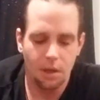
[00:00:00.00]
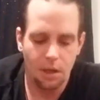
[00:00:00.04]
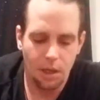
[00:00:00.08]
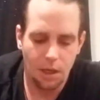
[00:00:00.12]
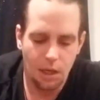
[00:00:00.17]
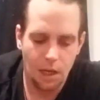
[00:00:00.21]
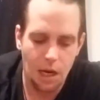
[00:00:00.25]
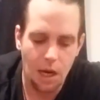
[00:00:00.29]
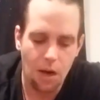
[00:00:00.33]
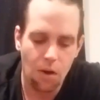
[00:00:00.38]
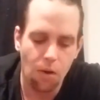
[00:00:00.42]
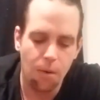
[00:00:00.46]

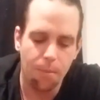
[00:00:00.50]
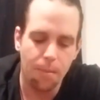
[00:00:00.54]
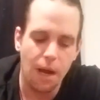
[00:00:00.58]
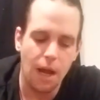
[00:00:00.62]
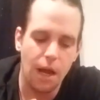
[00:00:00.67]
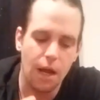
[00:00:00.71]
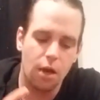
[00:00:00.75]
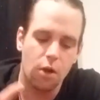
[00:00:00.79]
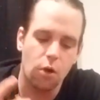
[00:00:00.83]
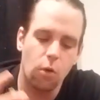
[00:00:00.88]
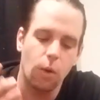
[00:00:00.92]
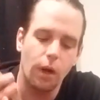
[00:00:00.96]
How are
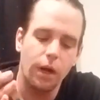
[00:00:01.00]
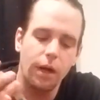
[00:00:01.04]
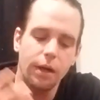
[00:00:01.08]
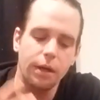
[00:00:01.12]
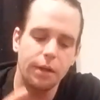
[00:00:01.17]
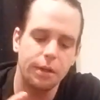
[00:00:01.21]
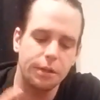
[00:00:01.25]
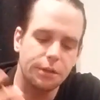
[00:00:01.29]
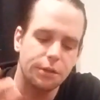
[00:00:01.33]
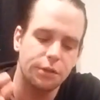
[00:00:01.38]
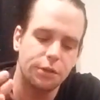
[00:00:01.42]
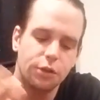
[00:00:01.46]
my
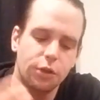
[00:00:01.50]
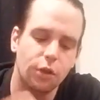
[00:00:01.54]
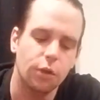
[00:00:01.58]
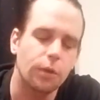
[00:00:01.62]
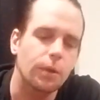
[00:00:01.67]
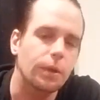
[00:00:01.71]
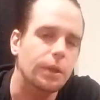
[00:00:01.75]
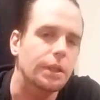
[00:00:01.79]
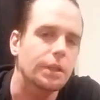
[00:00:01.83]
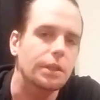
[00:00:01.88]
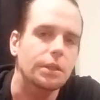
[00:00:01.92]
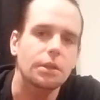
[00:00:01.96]
Aquarians
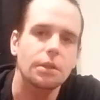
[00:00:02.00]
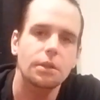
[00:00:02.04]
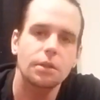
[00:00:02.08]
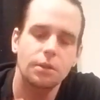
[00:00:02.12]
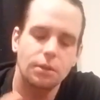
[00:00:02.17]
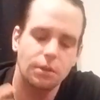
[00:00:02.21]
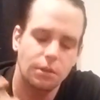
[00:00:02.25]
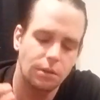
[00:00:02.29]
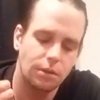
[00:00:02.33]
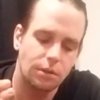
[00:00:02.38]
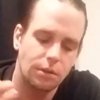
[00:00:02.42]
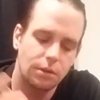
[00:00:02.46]
doing?
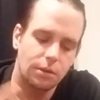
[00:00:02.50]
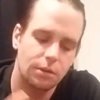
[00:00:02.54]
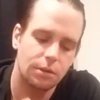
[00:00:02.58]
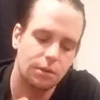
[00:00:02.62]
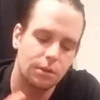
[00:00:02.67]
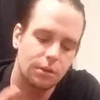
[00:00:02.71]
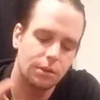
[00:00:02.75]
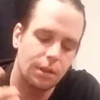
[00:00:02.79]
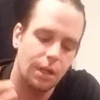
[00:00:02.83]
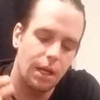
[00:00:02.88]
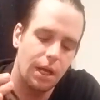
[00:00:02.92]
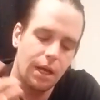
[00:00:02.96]

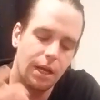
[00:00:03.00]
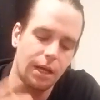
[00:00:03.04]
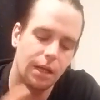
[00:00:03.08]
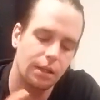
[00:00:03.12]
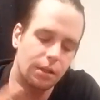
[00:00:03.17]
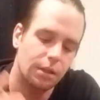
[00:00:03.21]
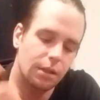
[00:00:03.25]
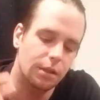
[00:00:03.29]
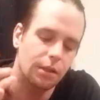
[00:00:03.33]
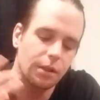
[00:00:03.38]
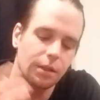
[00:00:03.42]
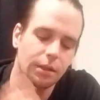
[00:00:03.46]
Hey,
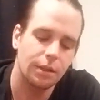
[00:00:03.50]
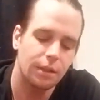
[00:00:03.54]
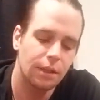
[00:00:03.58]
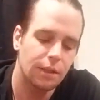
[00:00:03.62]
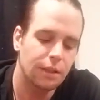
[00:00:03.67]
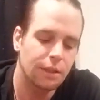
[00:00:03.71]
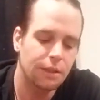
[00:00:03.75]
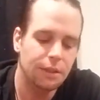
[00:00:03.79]
look,